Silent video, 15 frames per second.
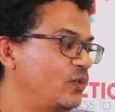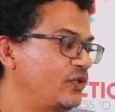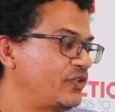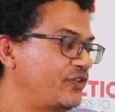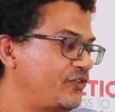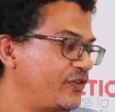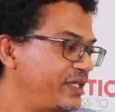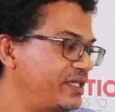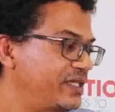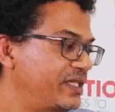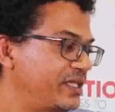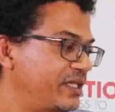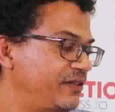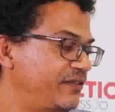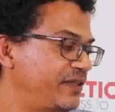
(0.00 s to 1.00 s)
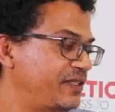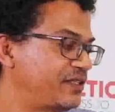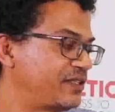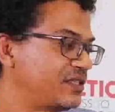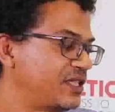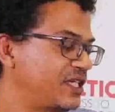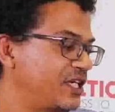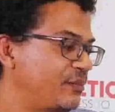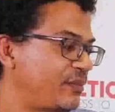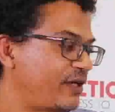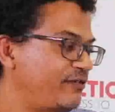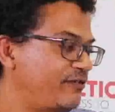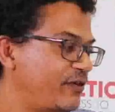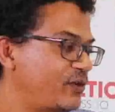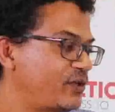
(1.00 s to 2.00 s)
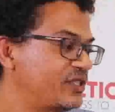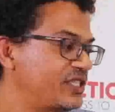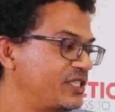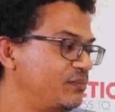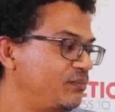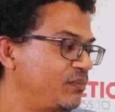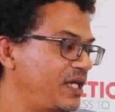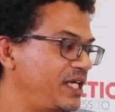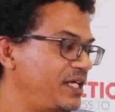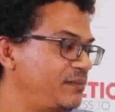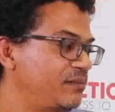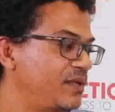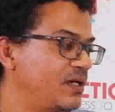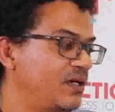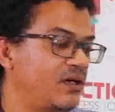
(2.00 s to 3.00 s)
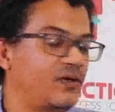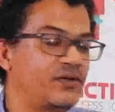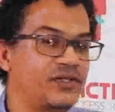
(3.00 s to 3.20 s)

with threatening events by focusing blame